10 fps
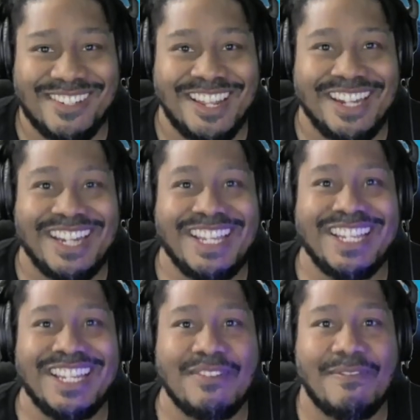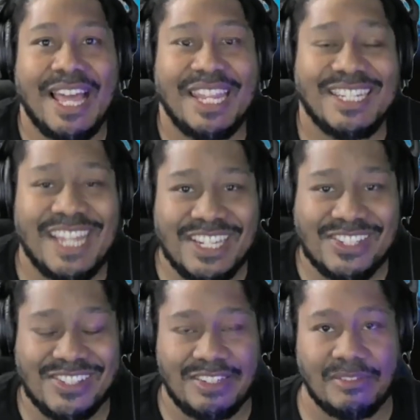They need
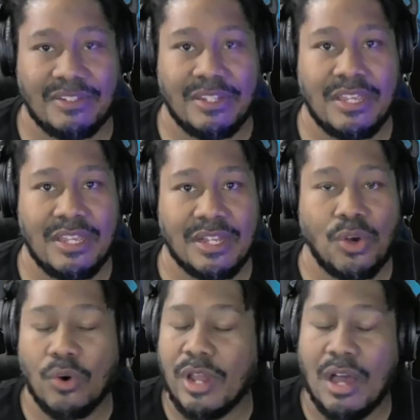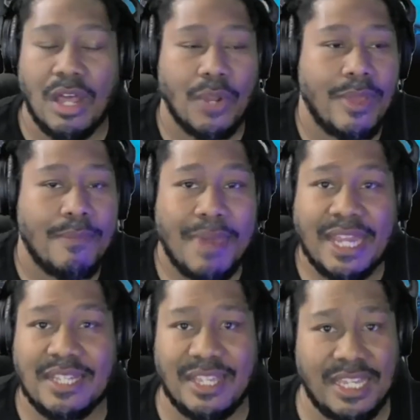validation. Going all the way back
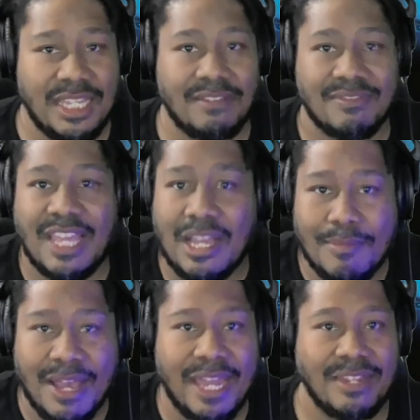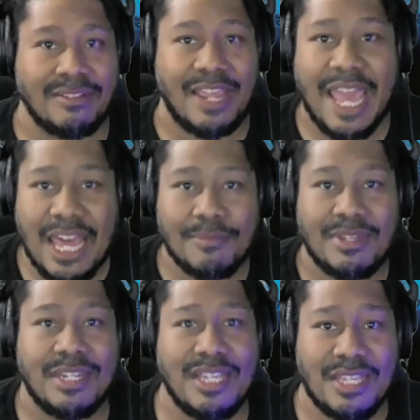to Eve. Think about it. Adam
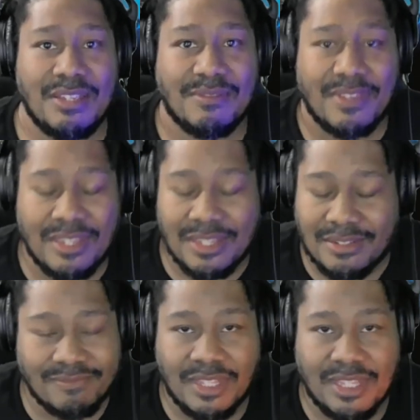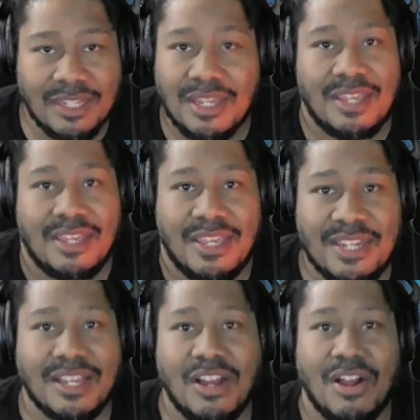and Eve in
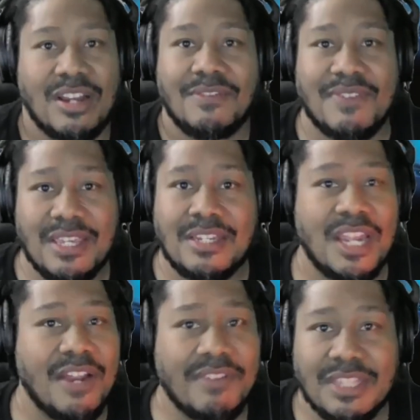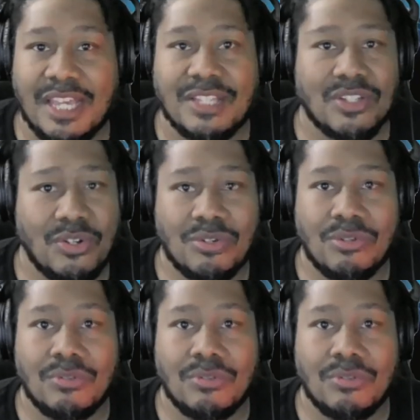the Garden of Eden, everything's cool.